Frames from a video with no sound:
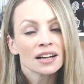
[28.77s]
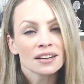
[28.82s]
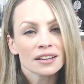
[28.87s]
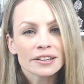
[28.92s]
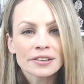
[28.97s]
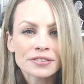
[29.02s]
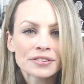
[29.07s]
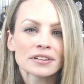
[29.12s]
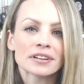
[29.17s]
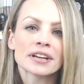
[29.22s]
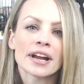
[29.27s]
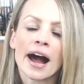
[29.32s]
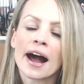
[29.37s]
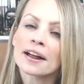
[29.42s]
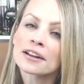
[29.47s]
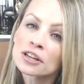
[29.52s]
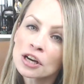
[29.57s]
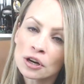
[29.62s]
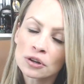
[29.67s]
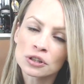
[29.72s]
Listen, I
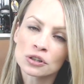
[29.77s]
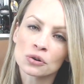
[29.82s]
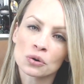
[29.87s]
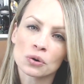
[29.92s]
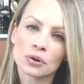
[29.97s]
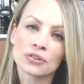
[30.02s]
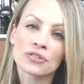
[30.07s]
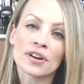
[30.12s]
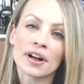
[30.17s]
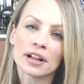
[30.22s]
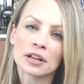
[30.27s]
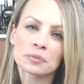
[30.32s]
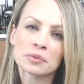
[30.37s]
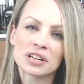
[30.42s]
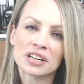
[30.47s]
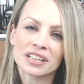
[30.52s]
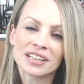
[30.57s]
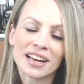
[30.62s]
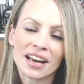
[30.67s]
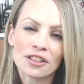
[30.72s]
know you're all telling me
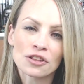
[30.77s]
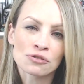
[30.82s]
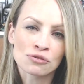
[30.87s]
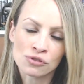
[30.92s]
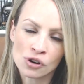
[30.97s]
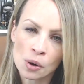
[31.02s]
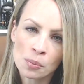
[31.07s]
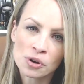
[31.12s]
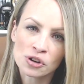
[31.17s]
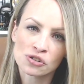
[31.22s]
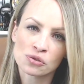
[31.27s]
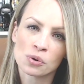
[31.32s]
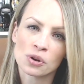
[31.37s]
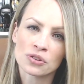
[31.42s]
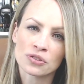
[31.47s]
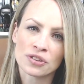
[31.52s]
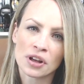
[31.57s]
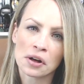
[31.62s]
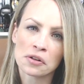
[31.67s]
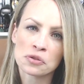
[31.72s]
to get the rubbish
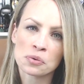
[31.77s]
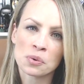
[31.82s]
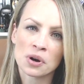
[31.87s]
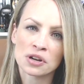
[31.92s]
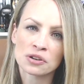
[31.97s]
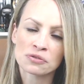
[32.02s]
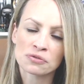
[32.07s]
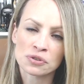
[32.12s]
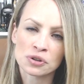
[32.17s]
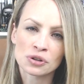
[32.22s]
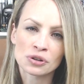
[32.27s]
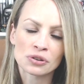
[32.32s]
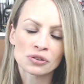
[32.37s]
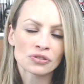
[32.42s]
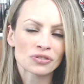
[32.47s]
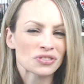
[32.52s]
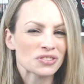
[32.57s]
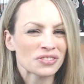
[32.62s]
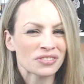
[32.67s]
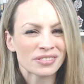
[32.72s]
ones out the way
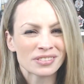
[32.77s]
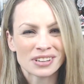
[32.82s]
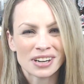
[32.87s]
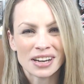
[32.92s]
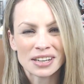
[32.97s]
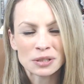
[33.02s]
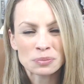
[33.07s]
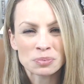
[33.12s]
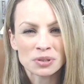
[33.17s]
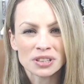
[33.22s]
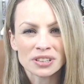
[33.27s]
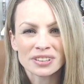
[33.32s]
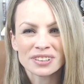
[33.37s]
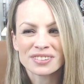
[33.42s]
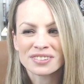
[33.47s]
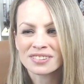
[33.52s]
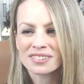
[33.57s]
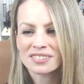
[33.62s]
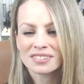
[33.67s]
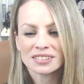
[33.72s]
first, the
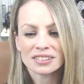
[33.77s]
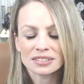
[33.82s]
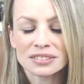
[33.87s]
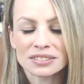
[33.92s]
snipers,